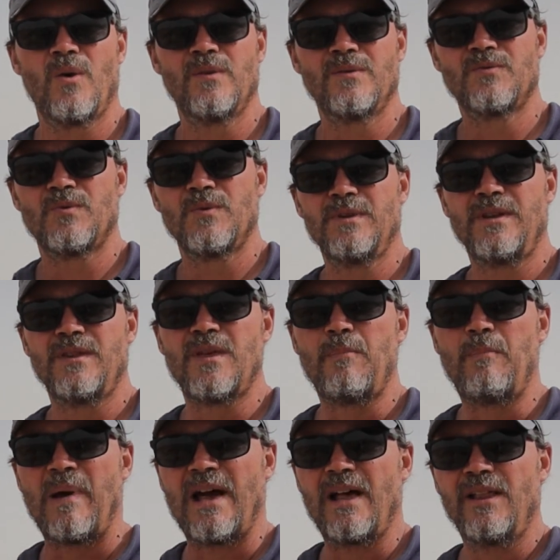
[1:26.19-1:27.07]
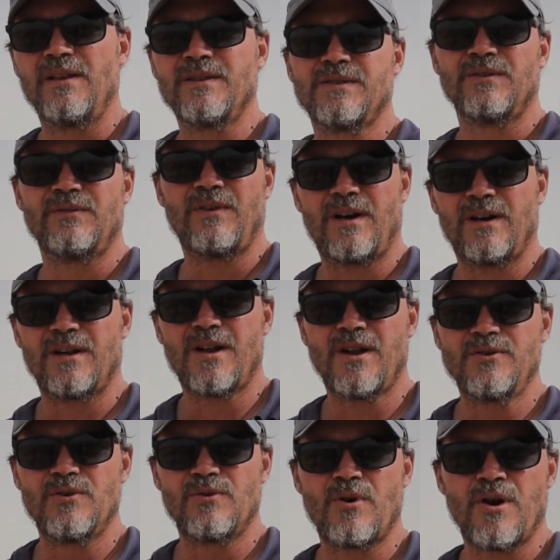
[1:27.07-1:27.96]
It's really the palace of
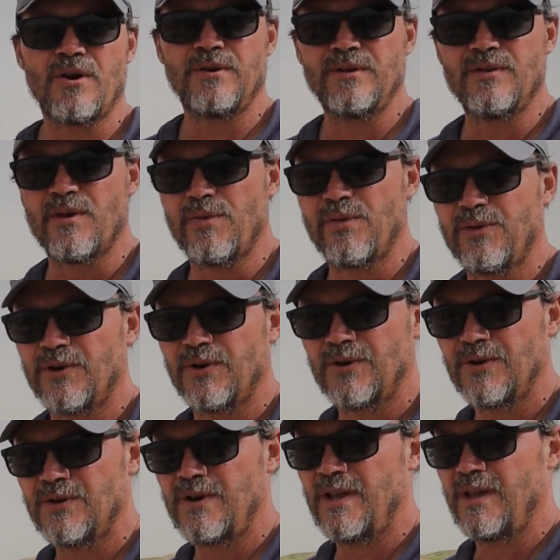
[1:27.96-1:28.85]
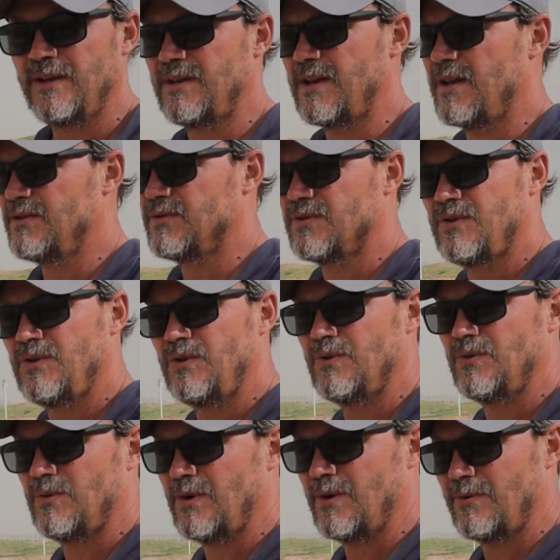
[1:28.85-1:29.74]
Nirari III. It dates
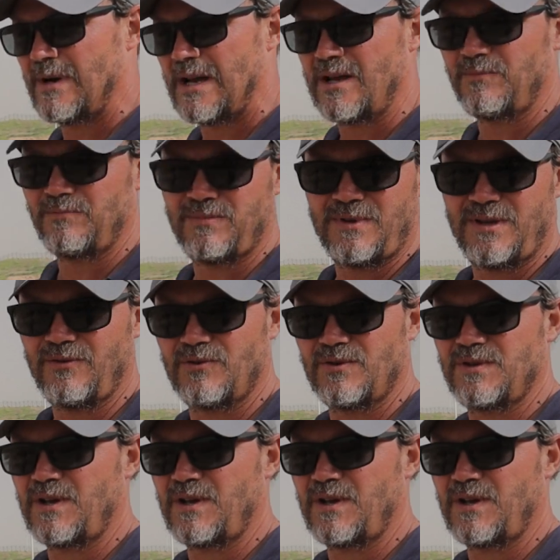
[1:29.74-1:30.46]
to around, give or